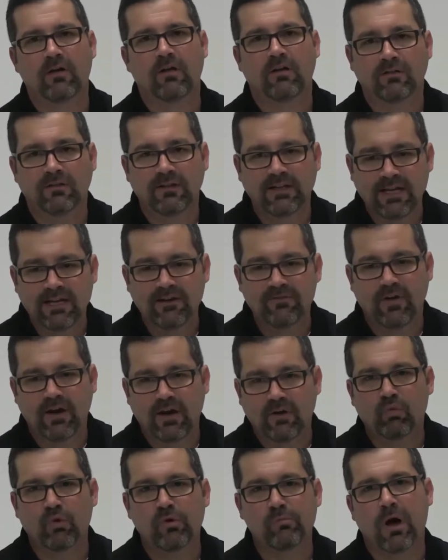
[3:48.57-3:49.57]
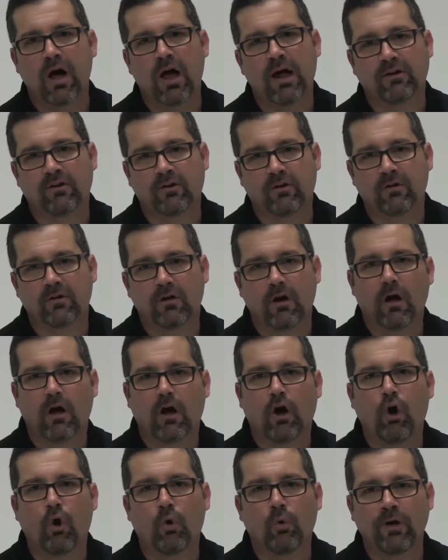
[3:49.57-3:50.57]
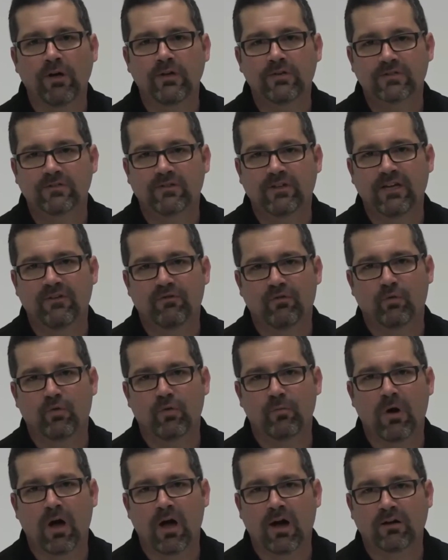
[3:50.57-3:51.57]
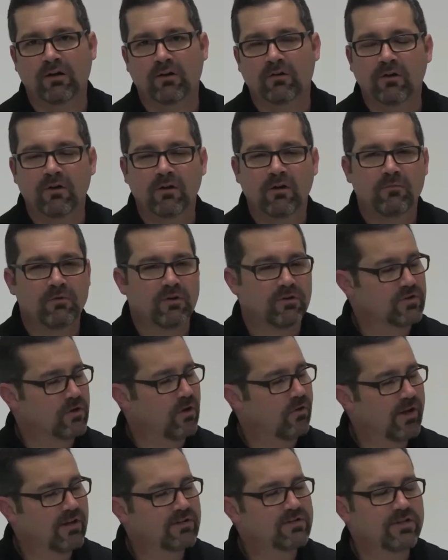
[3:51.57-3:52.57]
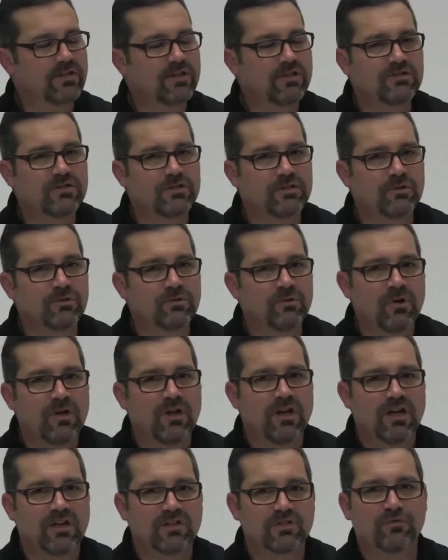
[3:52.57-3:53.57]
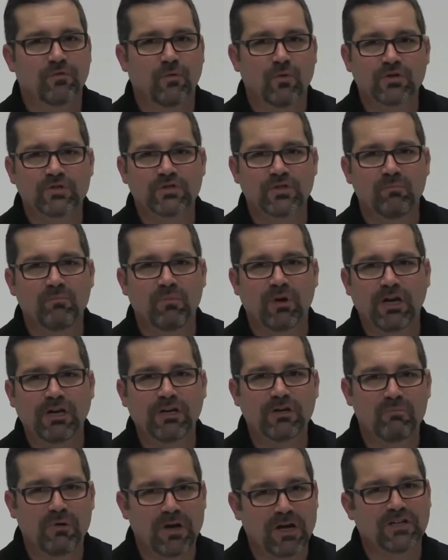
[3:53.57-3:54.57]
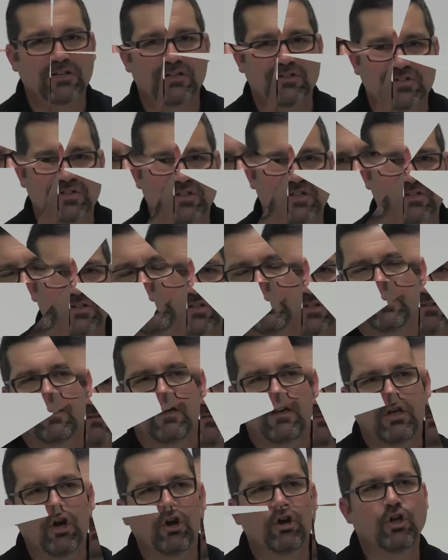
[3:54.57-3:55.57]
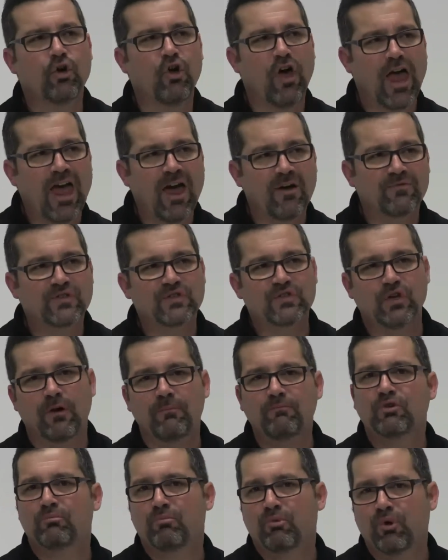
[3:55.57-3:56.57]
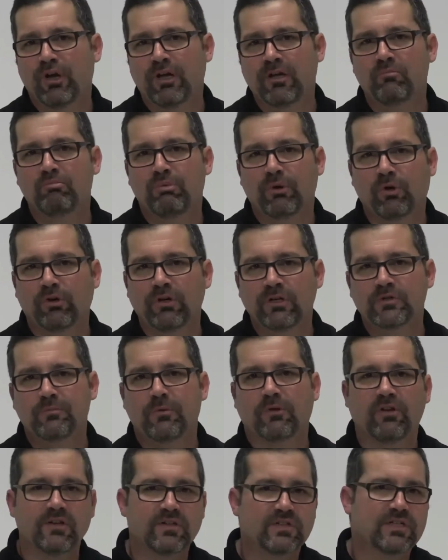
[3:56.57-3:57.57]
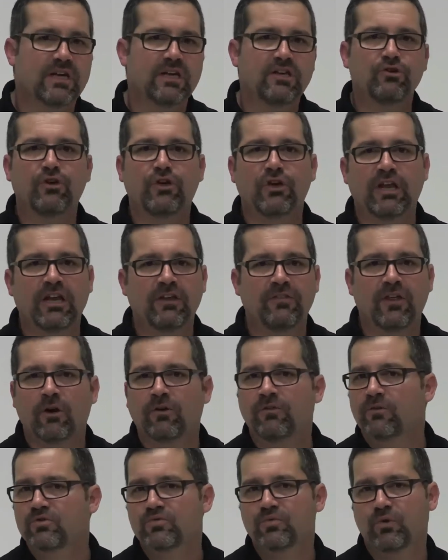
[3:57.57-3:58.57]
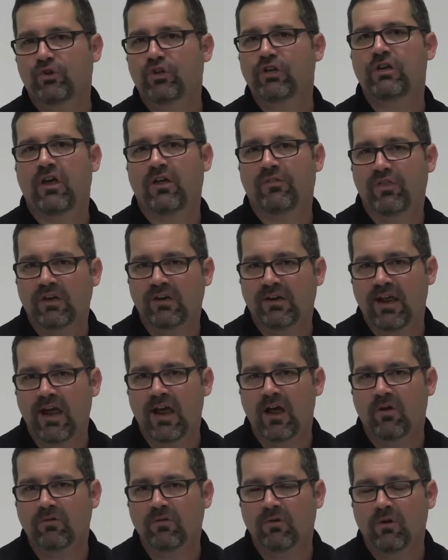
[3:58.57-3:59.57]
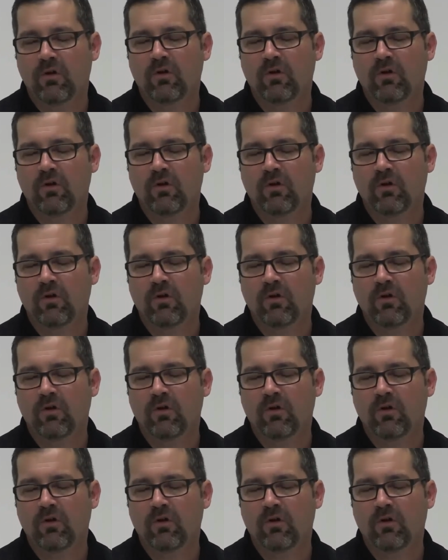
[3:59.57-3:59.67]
Leave a reminder. Always leave a reminder, because all that's going to do is force somebody to make a decision. You know, you'll have some debris in buildings, but let's say you get in there and there's really nothing down.